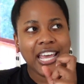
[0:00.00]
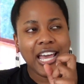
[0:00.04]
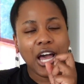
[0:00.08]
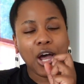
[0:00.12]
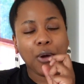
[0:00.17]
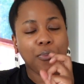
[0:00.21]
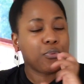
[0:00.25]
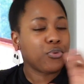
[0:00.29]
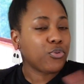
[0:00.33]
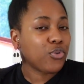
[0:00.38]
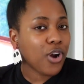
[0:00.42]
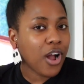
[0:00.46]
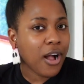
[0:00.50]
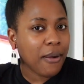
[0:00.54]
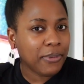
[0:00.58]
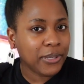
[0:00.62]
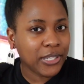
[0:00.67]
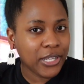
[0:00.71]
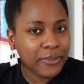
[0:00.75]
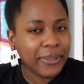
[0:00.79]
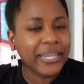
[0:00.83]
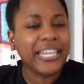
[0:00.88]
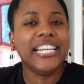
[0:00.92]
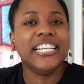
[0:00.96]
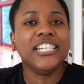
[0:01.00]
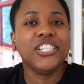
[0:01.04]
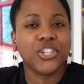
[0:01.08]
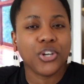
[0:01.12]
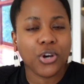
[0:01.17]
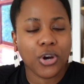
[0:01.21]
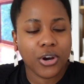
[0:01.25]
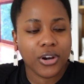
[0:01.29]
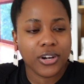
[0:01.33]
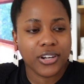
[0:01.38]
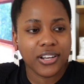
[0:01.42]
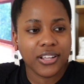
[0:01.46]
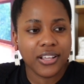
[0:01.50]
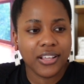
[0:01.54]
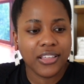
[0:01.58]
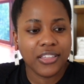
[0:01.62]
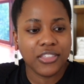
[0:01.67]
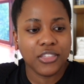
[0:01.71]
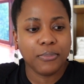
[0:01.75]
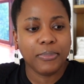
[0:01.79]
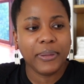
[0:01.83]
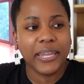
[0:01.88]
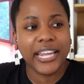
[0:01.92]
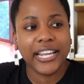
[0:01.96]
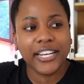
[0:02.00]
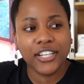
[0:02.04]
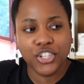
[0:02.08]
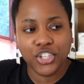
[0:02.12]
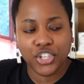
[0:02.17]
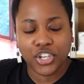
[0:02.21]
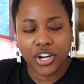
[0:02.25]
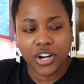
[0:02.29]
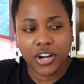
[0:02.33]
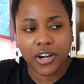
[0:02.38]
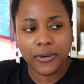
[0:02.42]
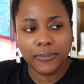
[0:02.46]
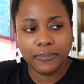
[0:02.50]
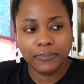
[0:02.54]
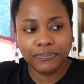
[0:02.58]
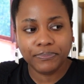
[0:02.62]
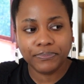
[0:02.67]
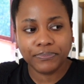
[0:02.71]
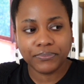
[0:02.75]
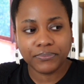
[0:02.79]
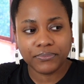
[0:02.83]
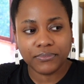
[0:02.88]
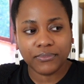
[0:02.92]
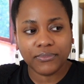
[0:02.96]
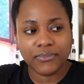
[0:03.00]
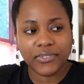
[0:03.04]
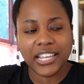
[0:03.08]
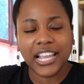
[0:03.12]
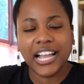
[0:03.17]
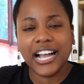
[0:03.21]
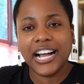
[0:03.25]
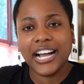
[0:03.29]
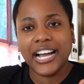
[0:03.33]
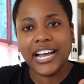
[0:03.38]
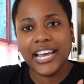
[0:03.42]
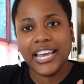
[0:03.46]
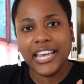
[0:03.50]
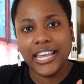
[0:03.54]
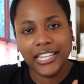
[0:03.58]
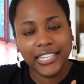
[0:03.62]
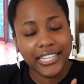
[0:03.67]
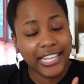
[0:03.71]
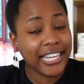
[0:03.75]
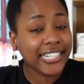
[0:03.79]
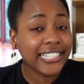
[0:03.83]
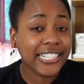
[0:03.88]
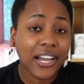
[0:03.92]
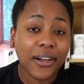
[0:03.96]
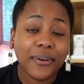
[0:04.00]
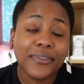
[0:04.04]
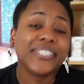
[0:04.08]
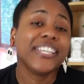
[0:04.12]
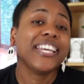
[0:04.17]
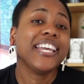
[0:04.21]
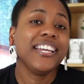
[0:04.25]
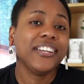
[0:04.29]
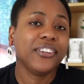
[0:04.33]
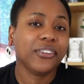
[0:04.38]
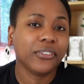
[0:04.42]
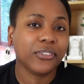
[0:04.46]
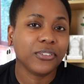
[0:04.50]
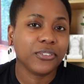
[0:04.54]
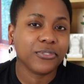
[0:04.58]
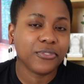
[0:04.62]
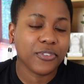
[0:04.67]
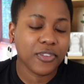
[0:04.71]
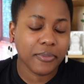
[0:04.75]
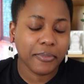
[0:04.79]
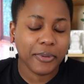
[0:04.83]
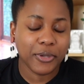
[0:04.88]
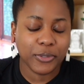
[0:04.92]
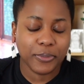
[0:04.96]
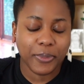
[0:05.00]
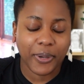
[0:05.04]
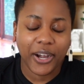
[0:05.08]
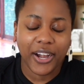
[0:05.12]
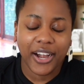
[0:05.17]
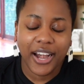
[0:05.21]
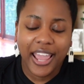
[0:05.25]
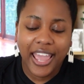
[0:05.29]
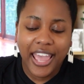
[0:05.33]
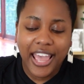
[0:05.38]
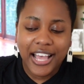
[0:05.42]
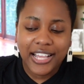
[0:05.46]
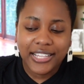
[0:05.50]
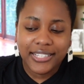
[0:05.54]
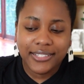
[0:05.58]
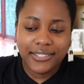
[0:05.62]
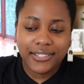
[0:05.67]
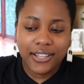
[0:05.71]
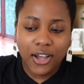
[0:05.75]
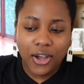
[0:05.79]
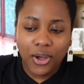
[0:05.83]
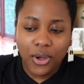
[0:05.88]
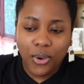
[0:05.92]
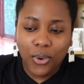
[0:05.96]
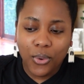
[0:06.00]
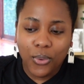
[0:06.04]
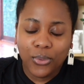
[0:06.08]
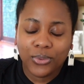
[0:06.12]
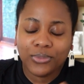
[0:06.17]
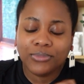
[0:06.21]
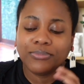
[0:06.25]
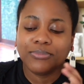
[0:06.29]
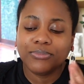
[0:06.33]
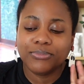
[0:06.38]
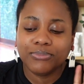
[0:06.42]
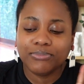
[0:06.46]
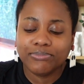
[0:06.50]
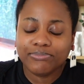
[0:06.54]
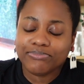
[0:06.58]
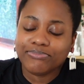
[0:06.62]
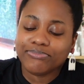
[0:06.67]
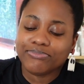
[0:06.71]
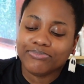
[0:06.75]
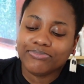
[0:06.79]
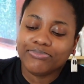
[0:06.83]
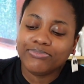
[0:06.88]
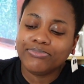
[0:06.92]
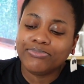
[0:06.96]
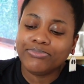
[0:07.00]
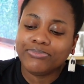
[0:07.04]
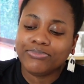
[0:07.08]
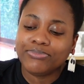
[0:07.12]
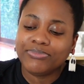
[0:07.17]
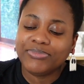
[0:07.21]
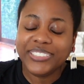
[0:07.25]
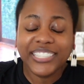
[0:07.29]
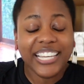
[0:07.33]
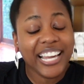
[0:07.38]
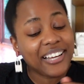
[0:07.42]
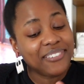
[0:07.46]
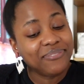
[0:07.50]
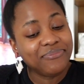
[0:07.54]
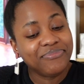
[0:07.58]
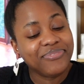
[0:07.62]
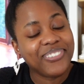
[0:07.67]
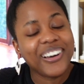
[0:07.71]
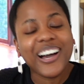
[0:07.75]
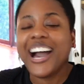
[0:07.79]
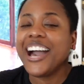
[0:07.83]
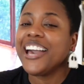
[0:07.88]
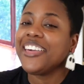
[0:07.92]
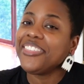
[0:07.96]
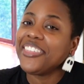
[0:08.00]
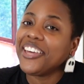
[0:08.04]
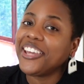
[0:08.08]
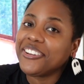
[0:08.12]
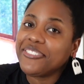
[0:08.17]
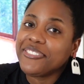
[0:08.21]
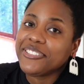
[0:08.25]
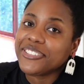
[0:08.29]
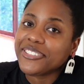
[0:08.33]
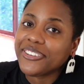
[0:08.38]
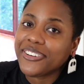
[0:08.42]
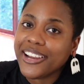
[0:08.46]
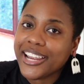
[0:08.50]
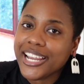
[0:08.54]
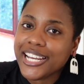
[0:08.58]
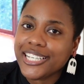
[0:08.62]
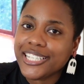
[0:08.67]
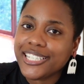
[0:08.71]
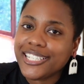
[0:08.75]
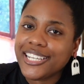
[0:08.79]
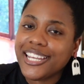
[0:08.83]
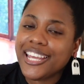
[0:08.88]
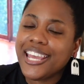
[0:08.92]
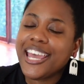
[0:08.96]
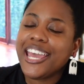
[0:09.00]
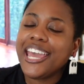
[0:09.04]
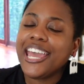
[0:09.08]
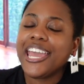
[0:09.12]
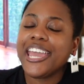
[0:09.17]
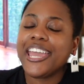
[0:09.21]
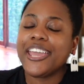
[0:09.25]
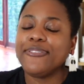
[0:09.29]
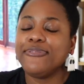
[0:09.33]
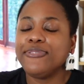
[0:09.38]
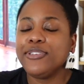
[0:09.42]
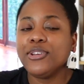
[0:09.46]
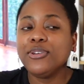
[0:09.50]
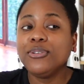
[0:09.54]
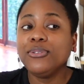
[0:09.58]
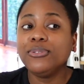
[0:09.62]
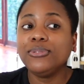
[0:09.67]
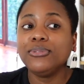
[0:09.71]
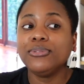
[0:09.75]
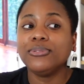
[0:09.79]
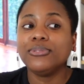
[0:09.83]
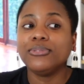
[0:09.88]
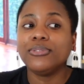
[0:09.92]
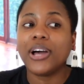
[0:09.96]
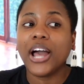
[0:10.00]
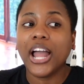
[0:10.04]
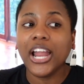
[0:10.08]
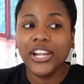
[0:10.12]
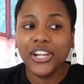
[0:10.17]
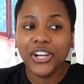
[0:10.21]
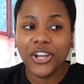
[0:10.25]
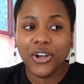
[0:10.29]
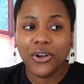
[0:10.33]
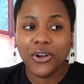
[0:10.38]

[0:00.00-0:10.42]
a problem entered the picture, I liked how it was handled for the most part. So yeah, I thought it was great. If you don't, I